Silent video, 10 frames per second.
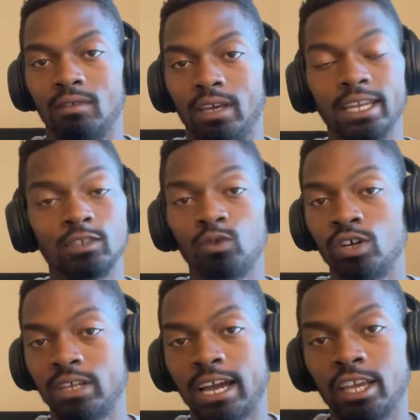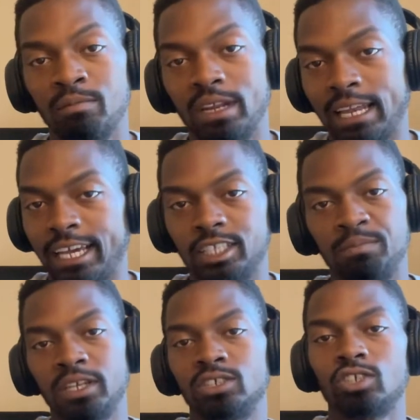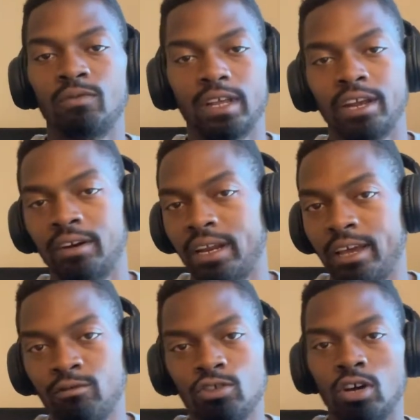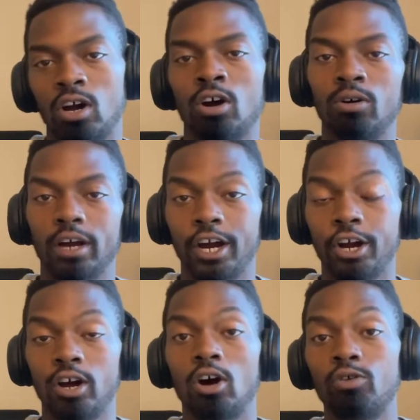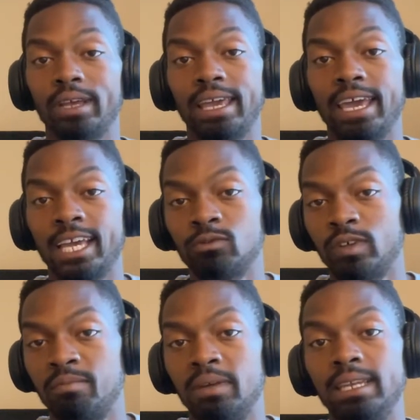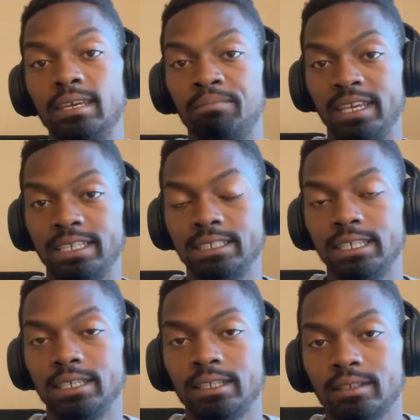And it's well documented, like it's pictures over the internet, you know, her holding hands with Malik Beasley,